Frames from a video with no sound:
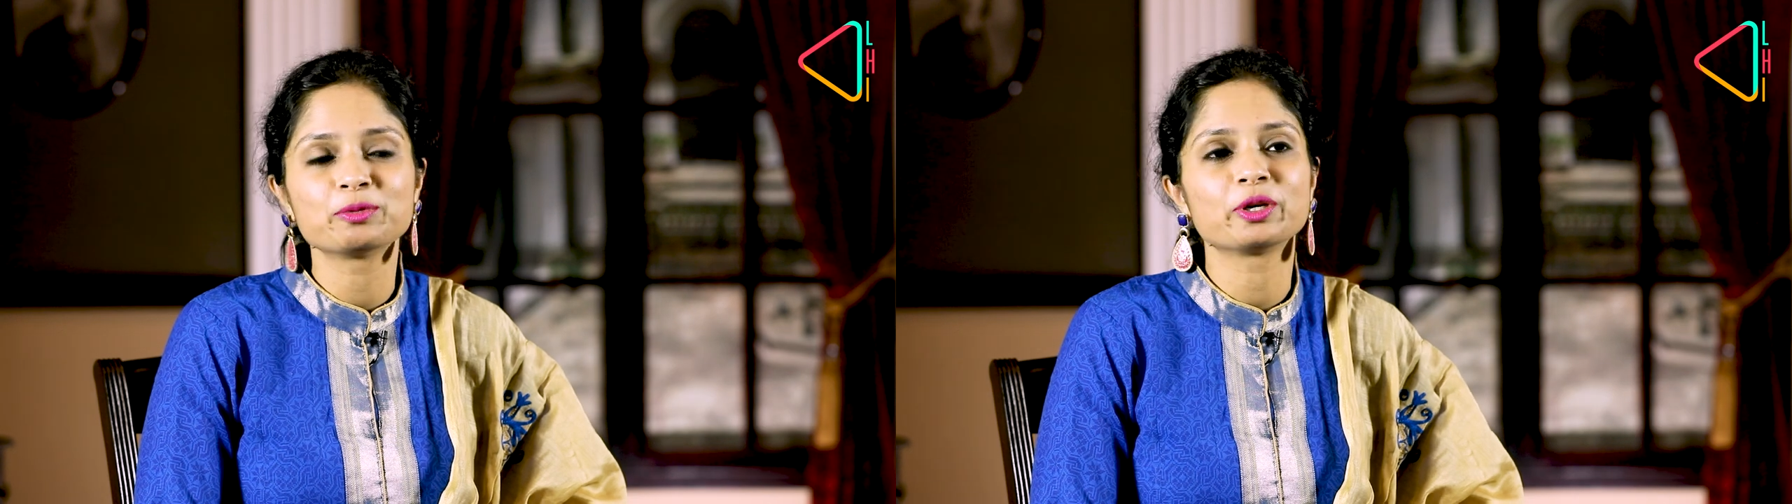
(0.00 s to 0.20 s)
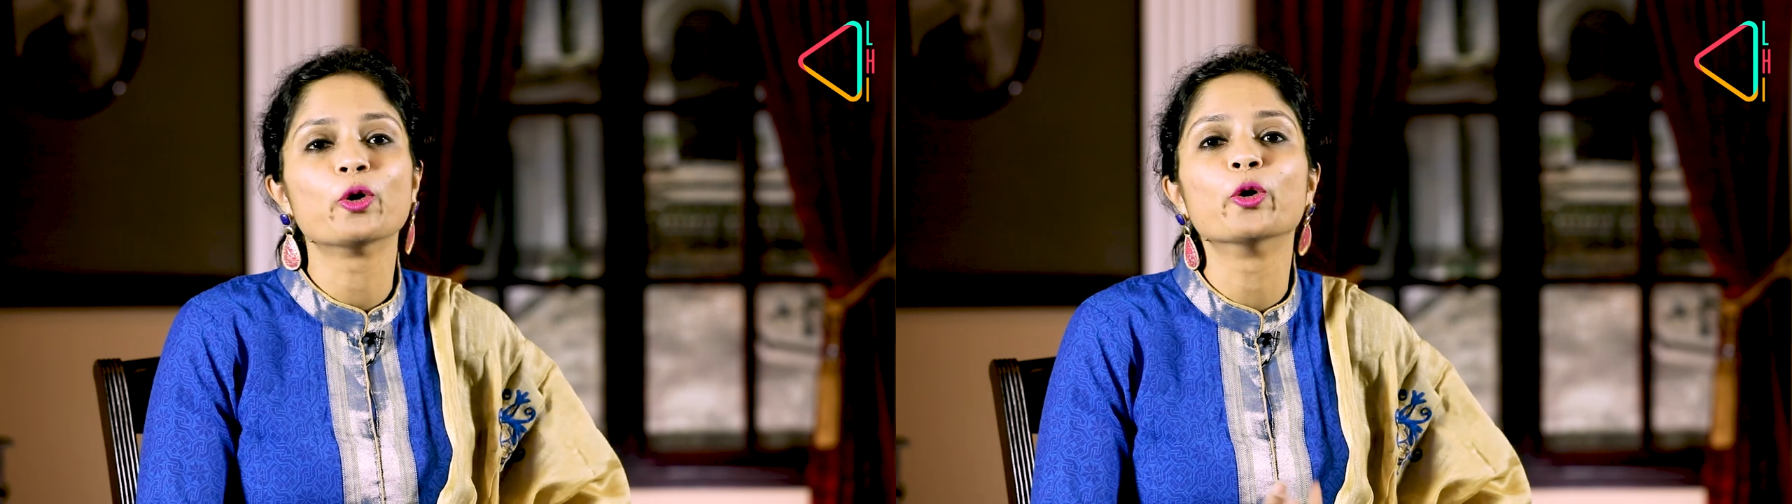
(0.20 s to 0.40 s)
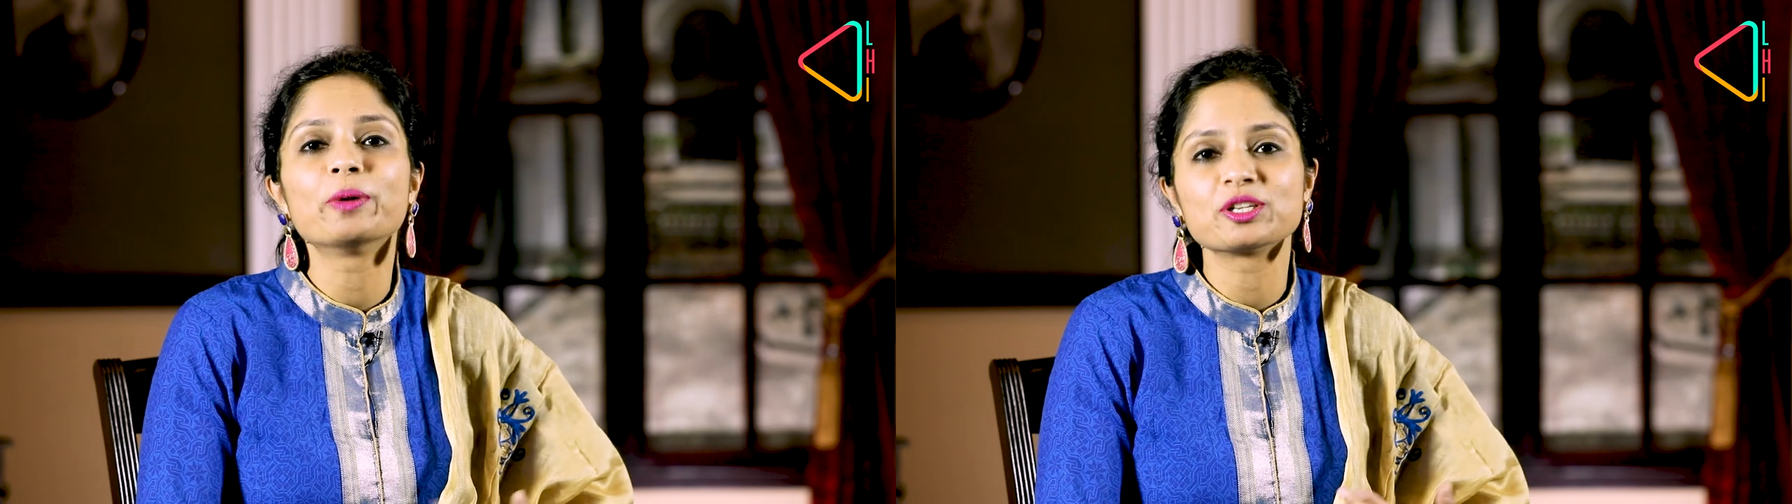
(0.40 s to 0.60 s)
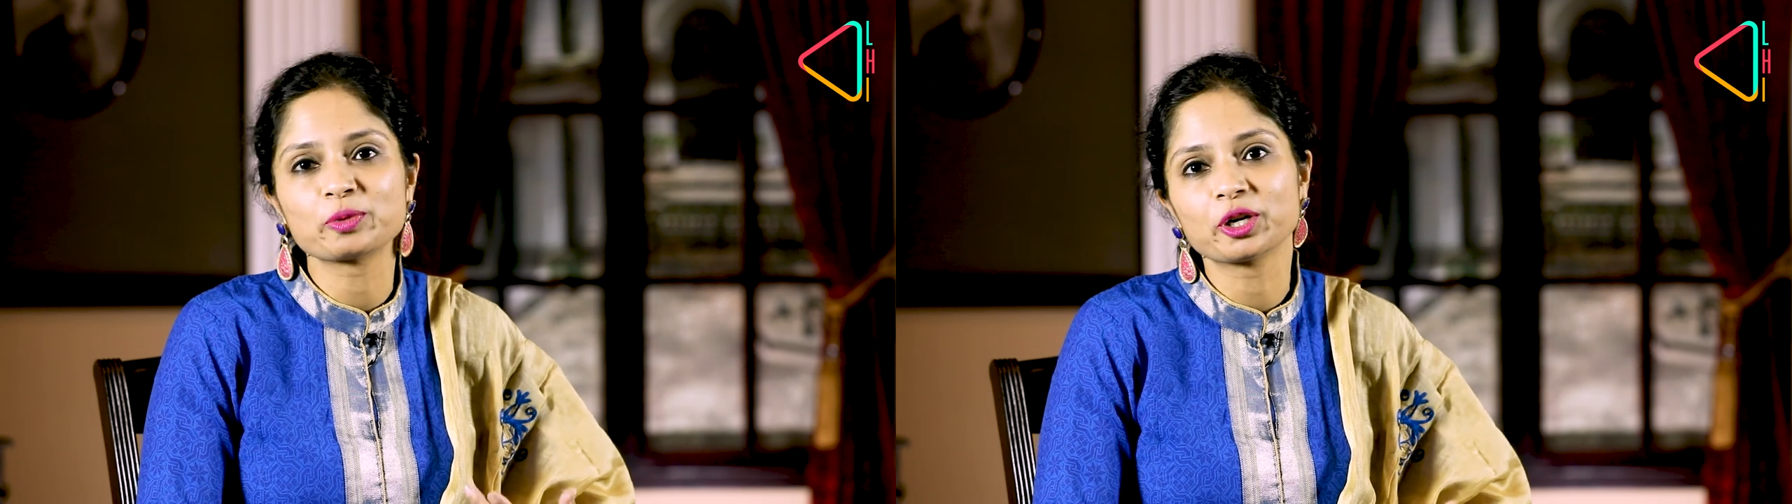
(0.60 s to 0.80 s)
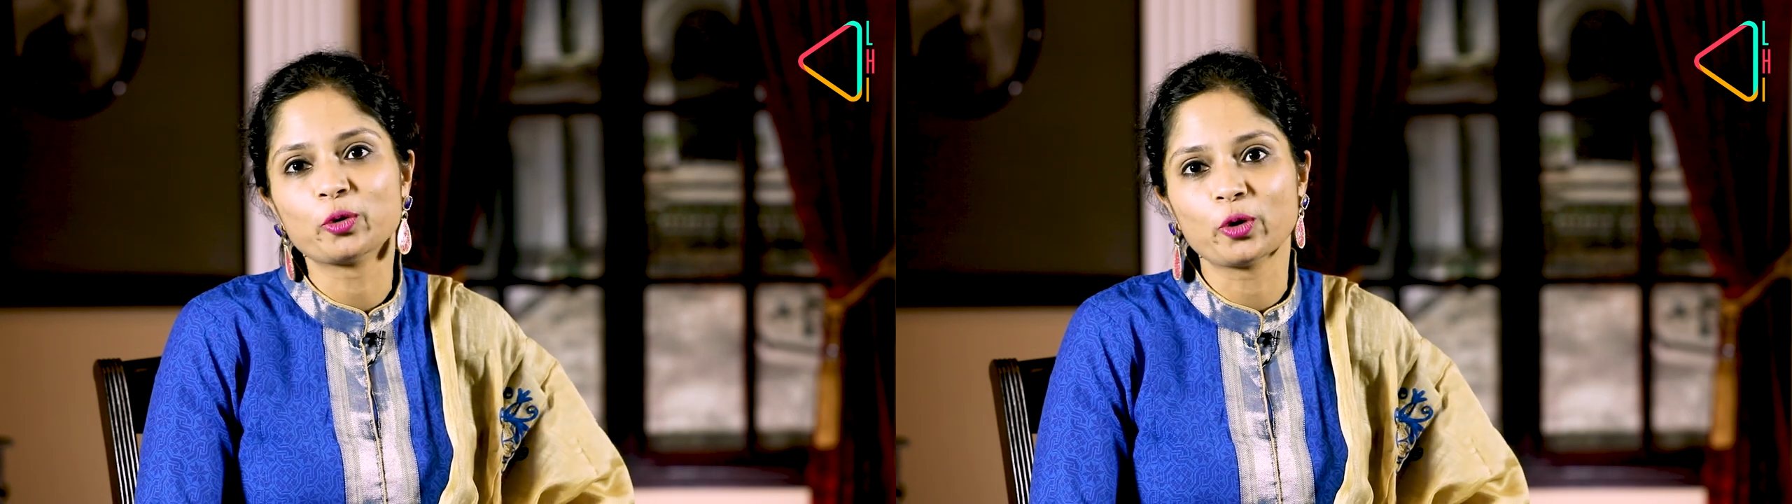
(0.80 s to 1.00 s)
and we hope as
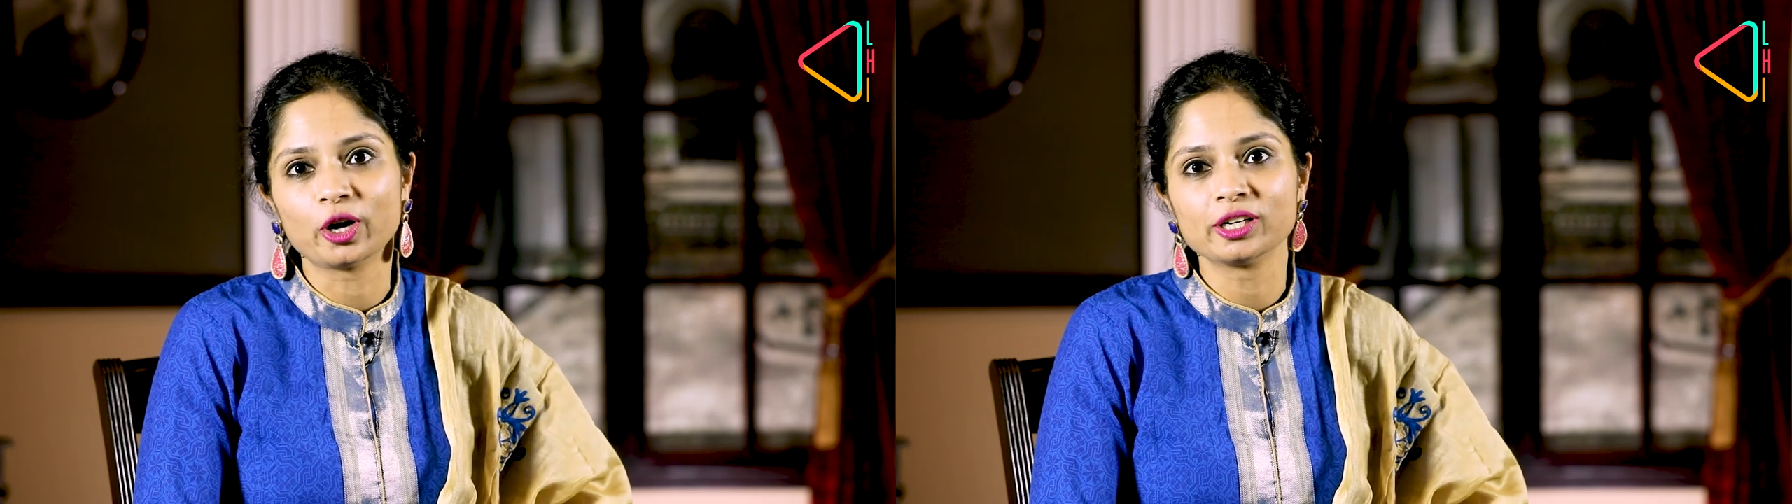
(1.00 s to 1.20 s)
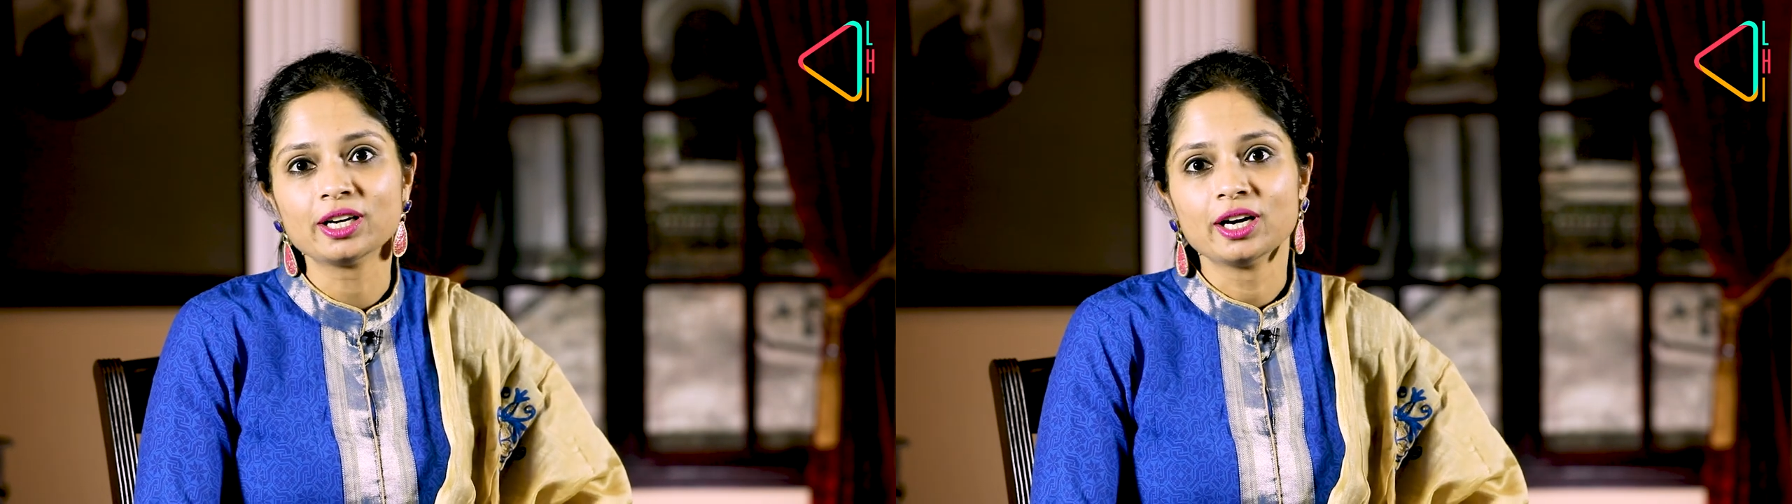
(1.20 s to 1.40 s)
we go on,